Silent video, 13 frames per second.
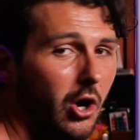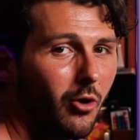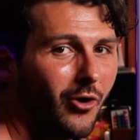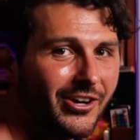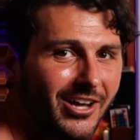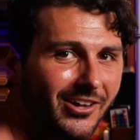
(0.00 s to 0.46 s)

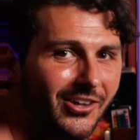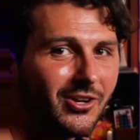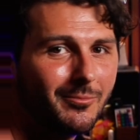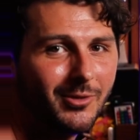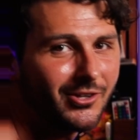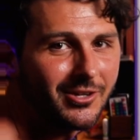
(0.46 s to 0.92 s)
oh, I got like
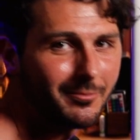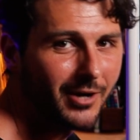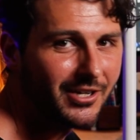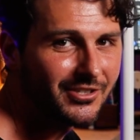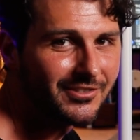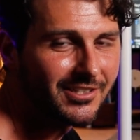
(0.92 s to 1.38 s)
1 million
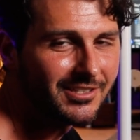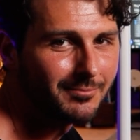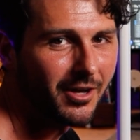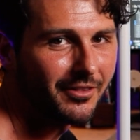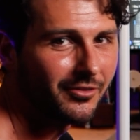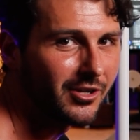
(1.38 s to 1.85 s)
impressions this month.